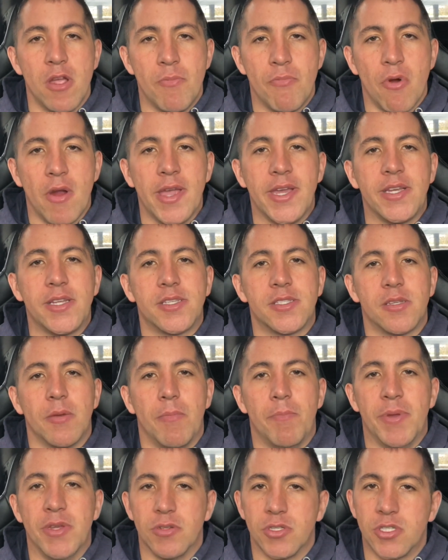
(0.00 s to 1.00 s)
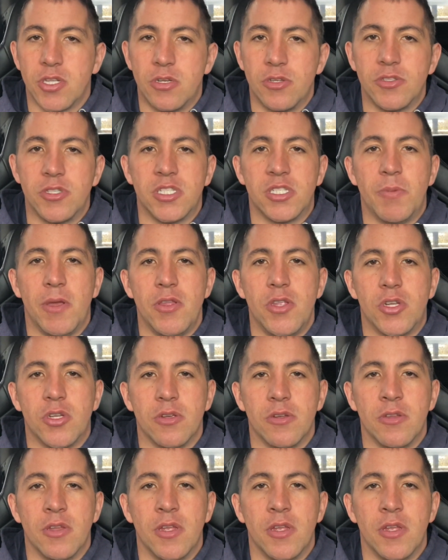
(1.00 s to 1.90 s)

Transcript: brakes, Bilstein suspension,